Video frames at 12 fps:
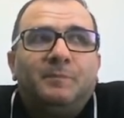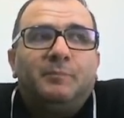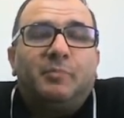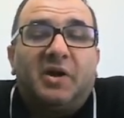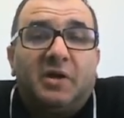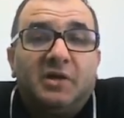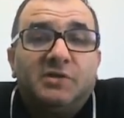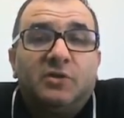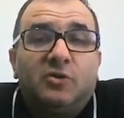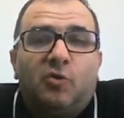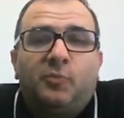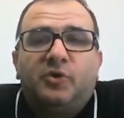
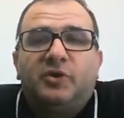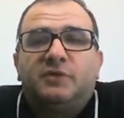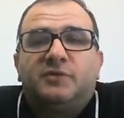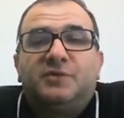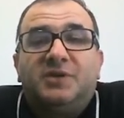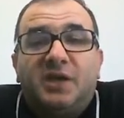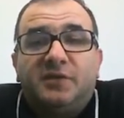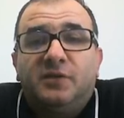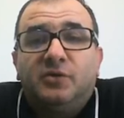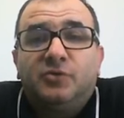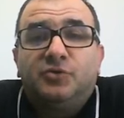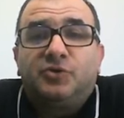Paralyzing opponent, getting
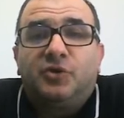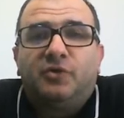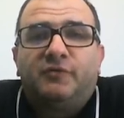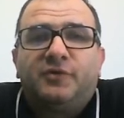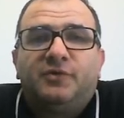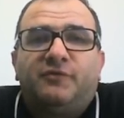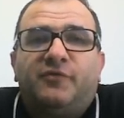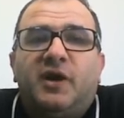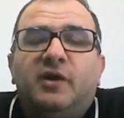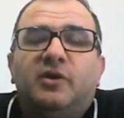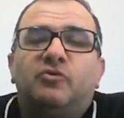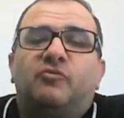control over the
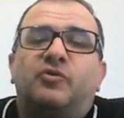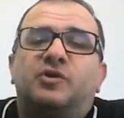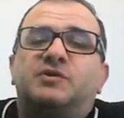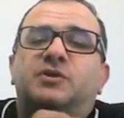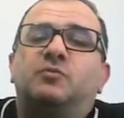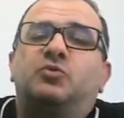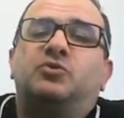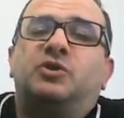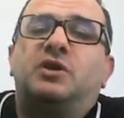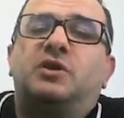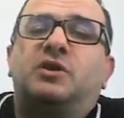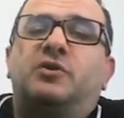file, you force him to
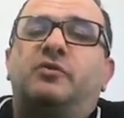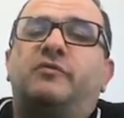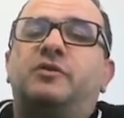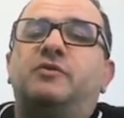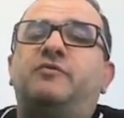take care over the